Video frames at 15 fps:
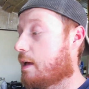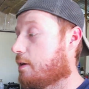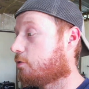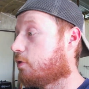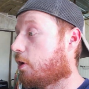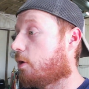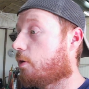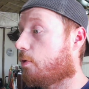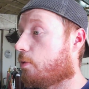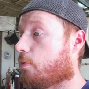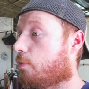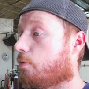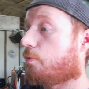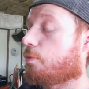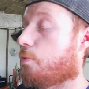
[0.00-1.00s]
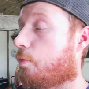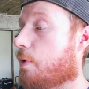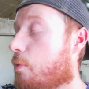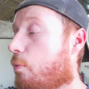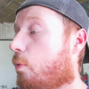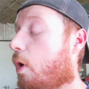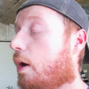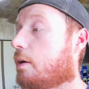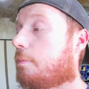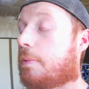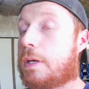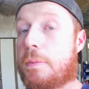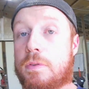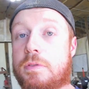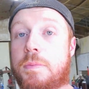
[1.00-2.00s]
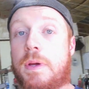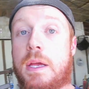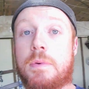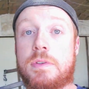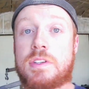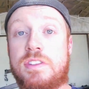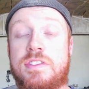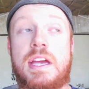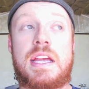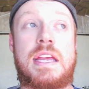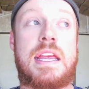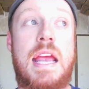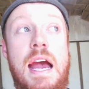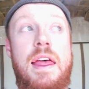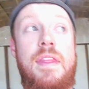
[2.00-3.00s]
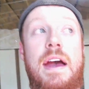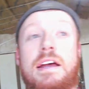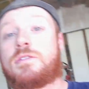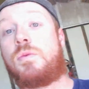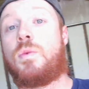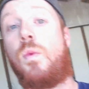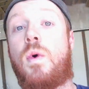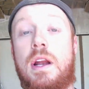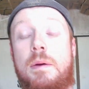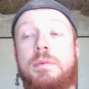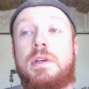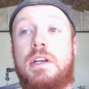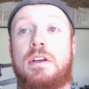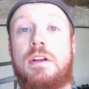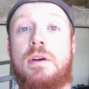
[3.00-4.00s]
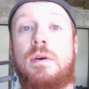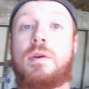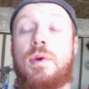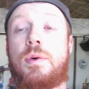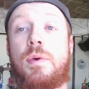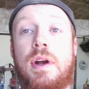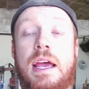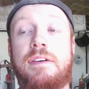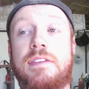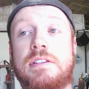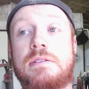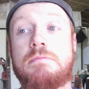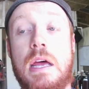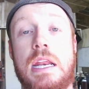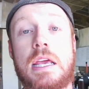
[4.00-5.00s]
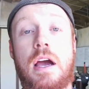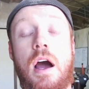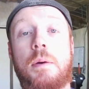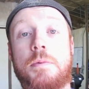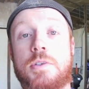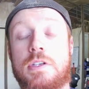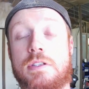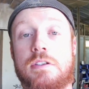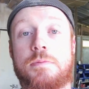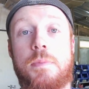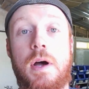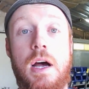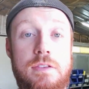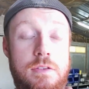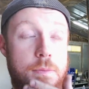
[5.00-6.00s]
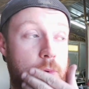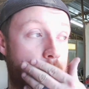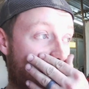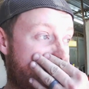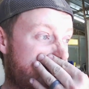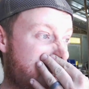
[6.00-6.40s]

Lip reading: So we wanted people to be able to say, yeah, that's what I'm going to do, and we want to have as many options as possible.